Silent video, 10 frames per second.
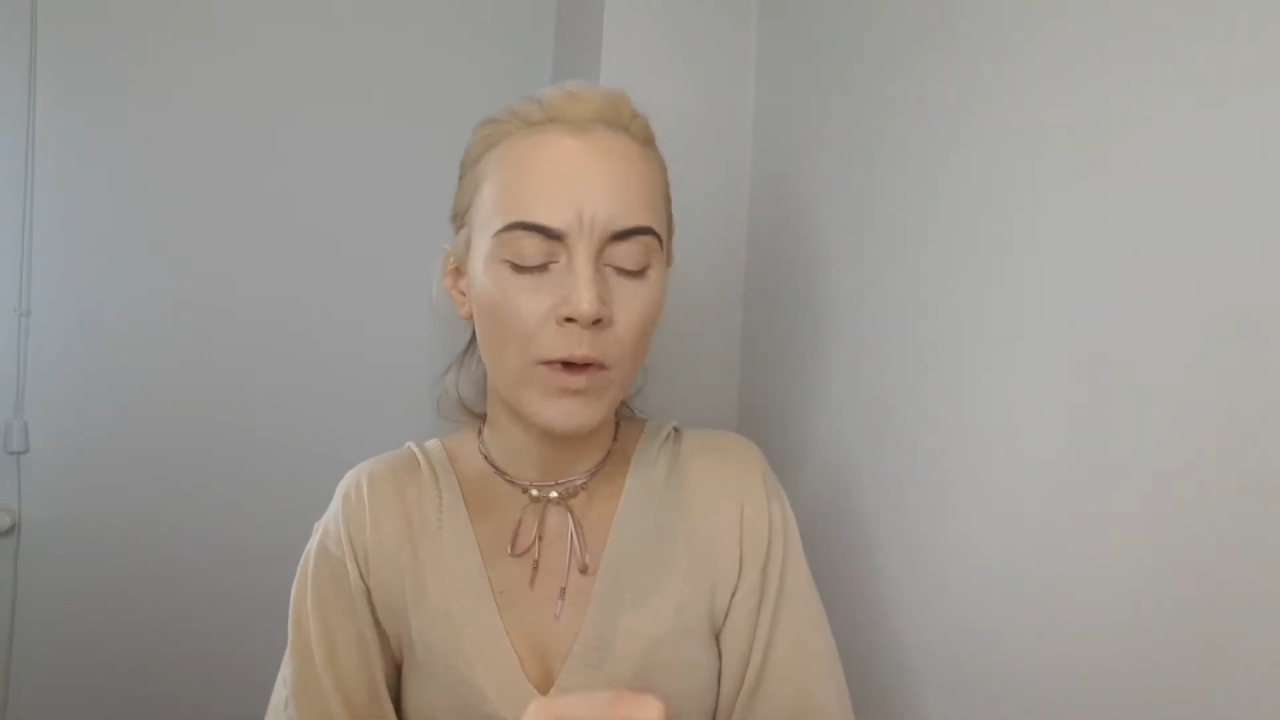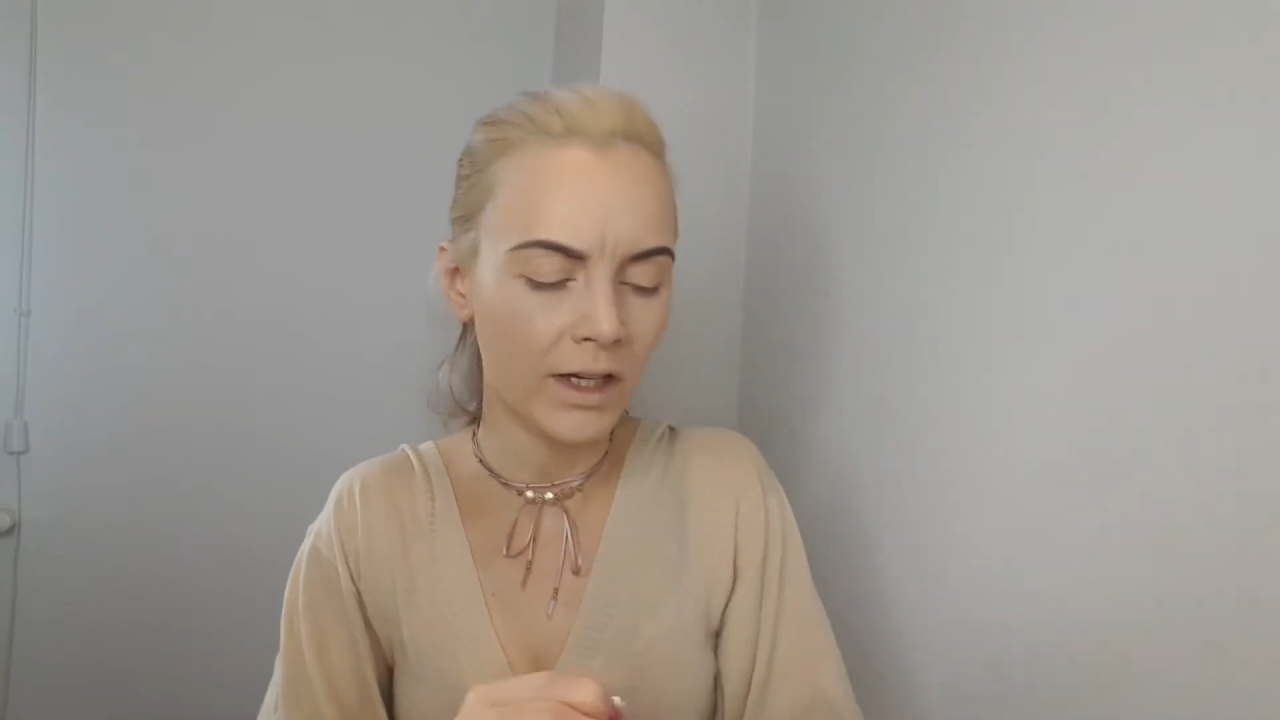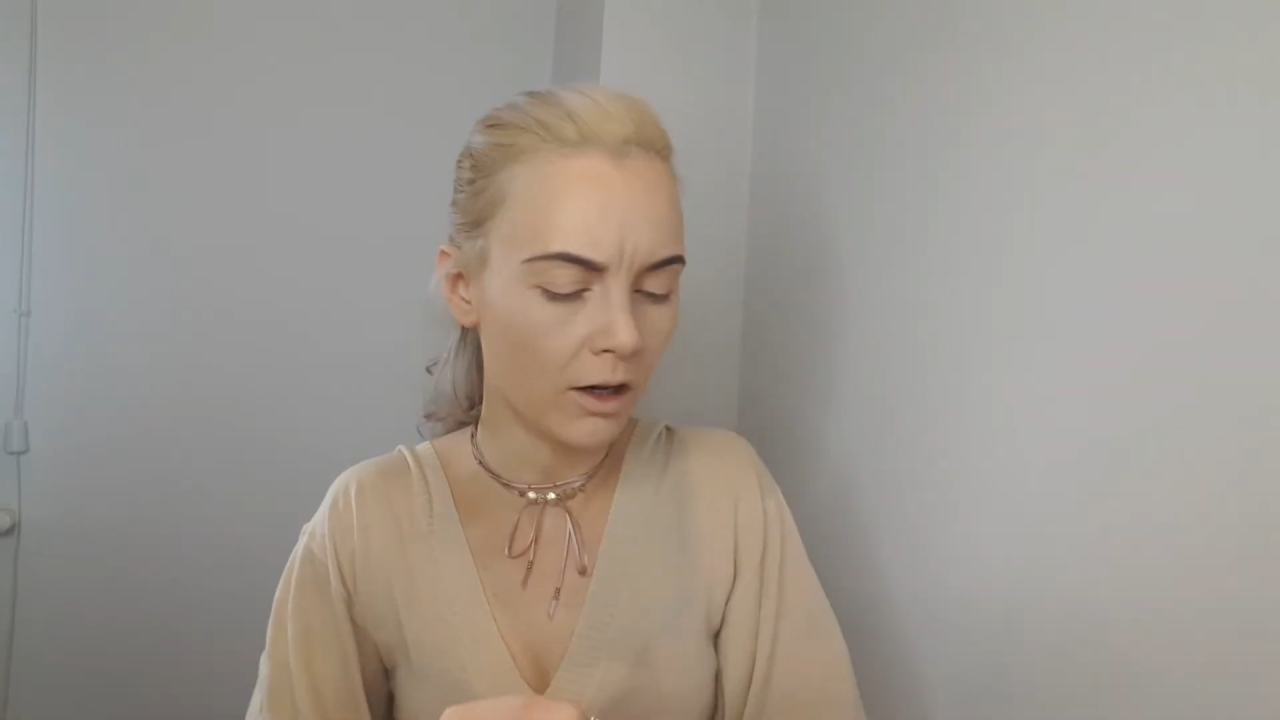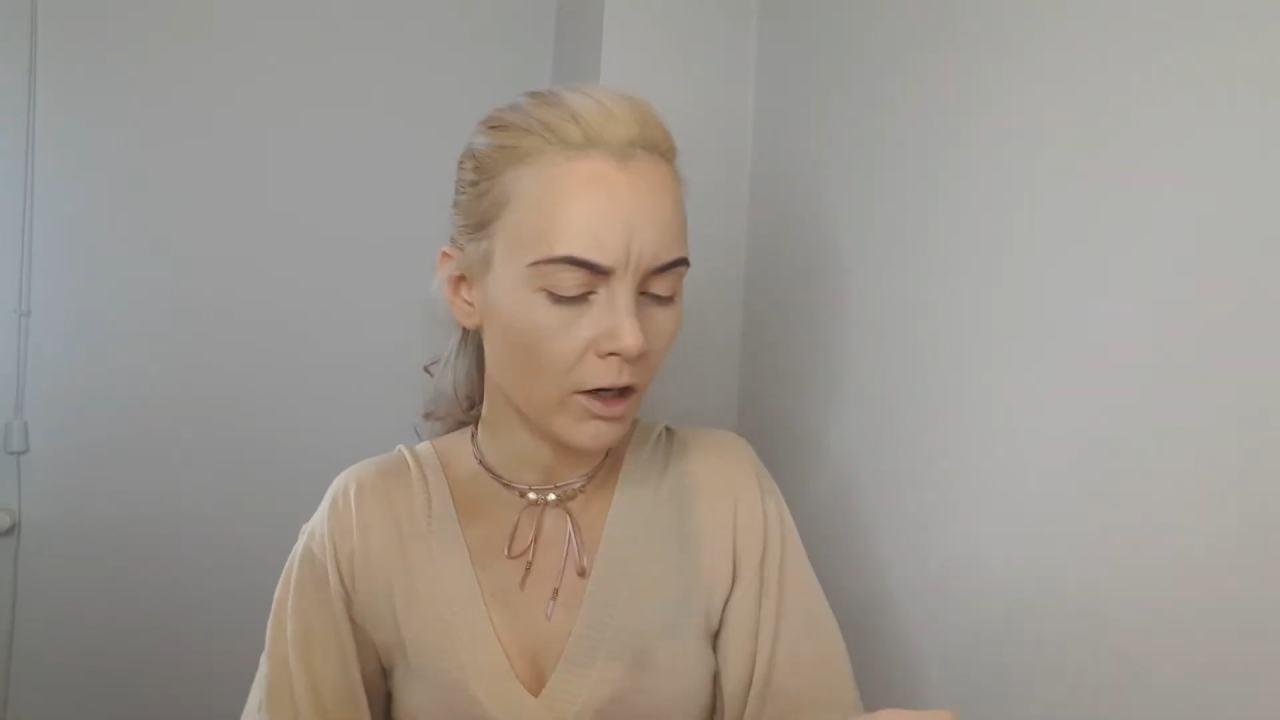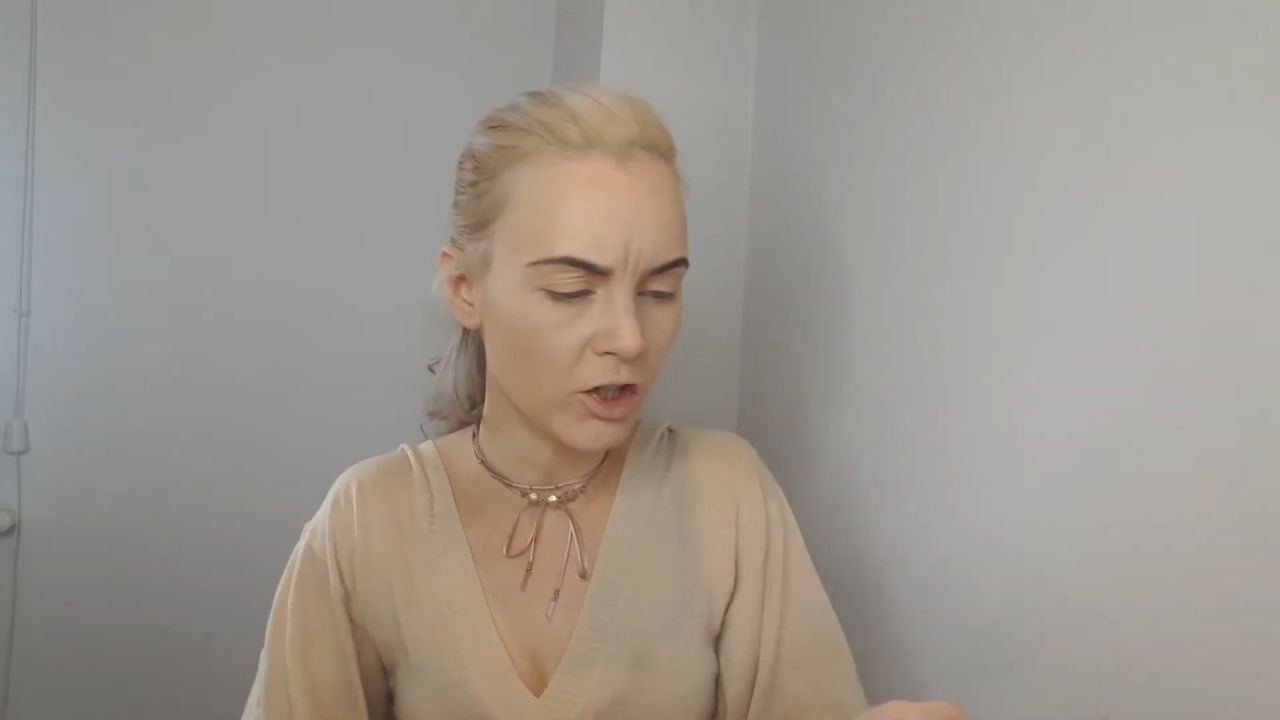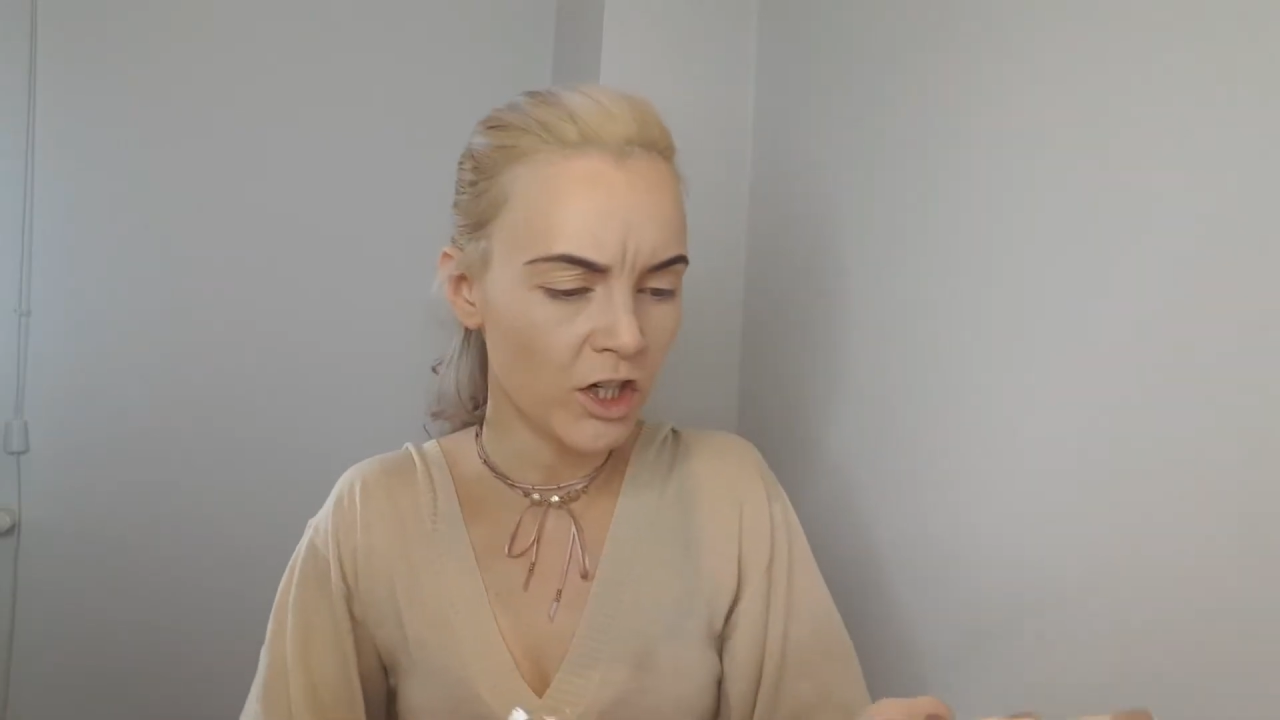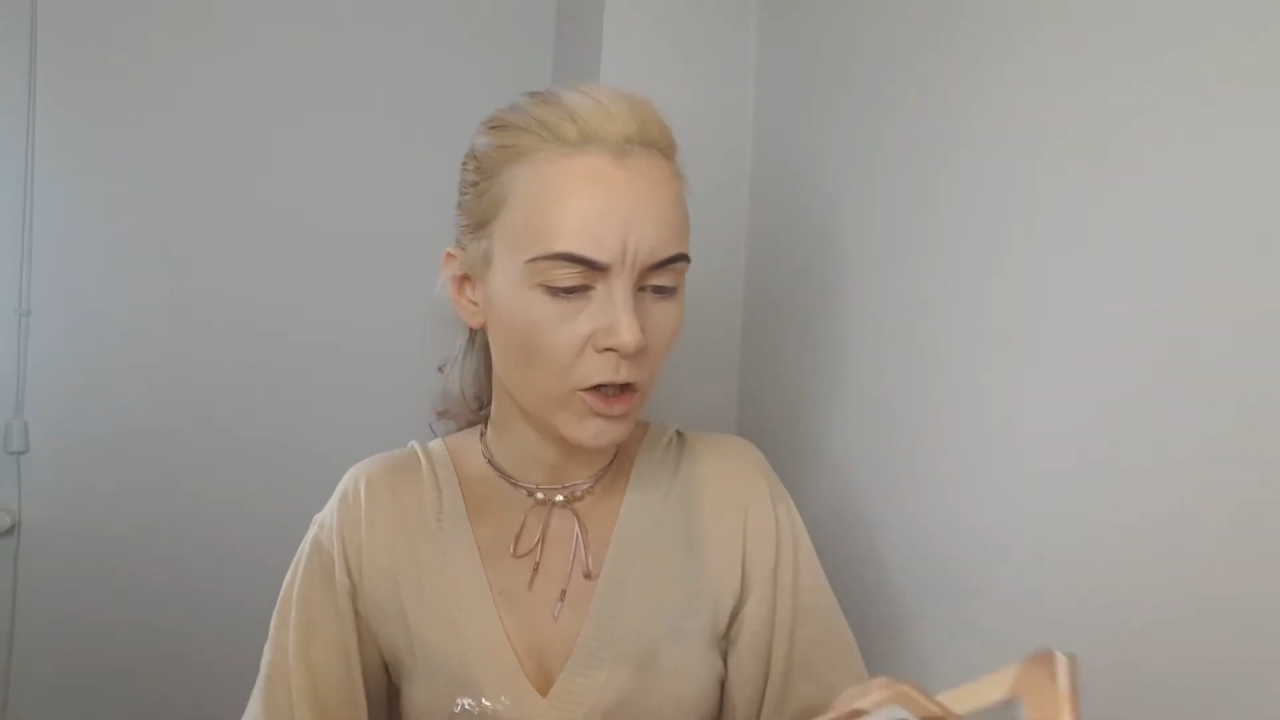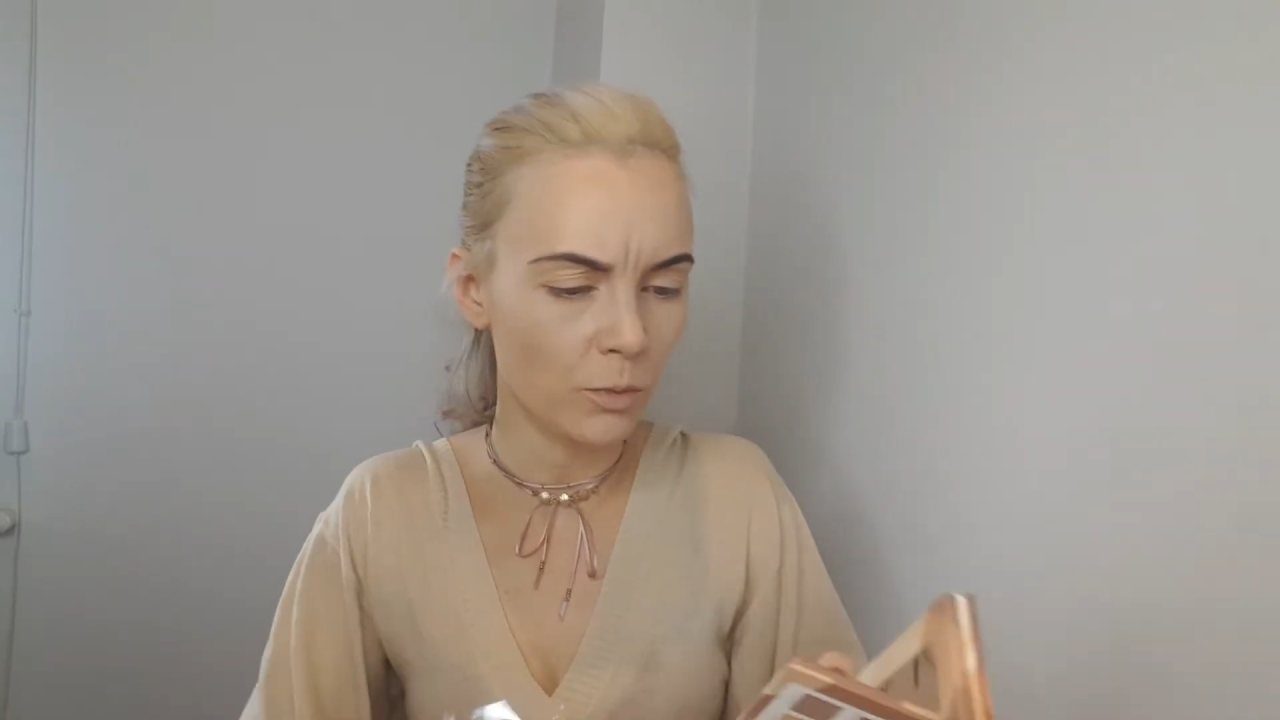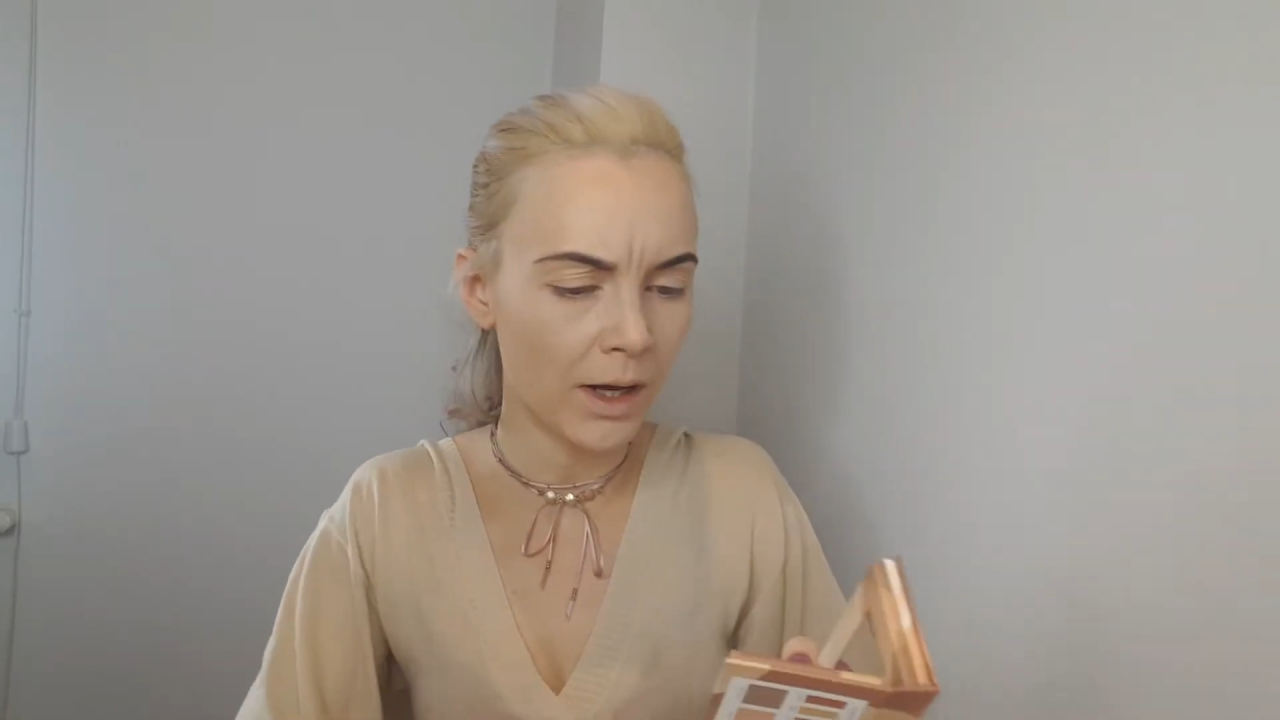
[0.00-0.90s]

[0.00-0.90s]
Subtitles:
many eyeshadow